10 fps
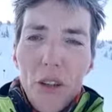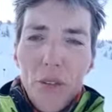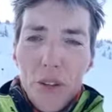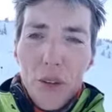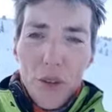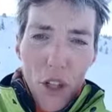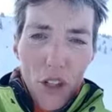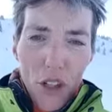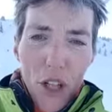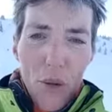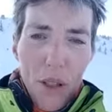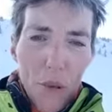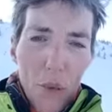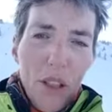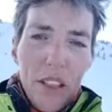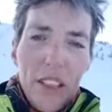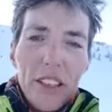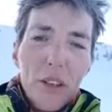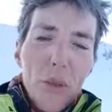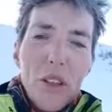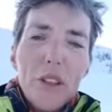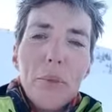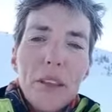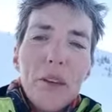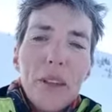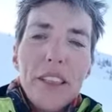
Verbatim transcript: of you not knowing what it is you want to be doing.